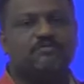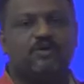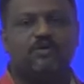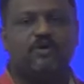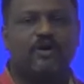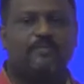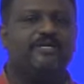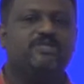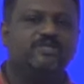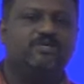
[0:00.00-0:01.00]
mode
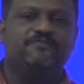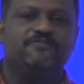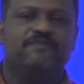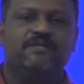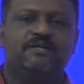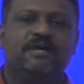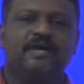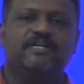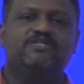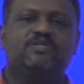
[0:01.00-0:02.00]
operation of
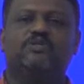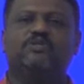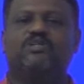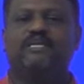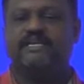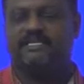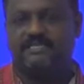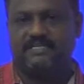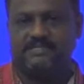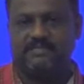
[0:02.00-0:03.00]

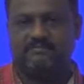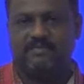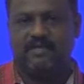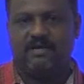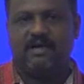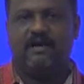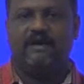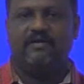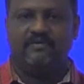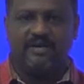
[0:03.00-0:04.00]
80386.
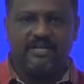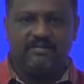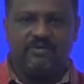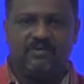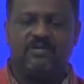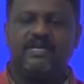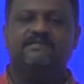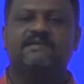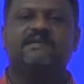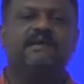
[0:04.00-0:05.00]
A real mode
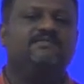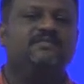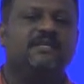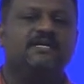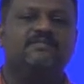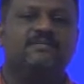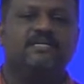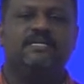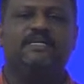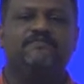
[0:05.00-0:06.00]
is considered as
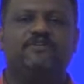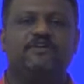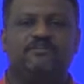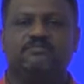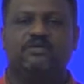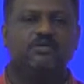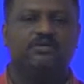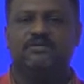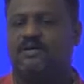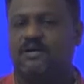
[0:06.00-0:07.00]
default mode
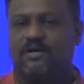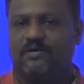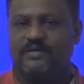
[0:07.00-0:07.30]
of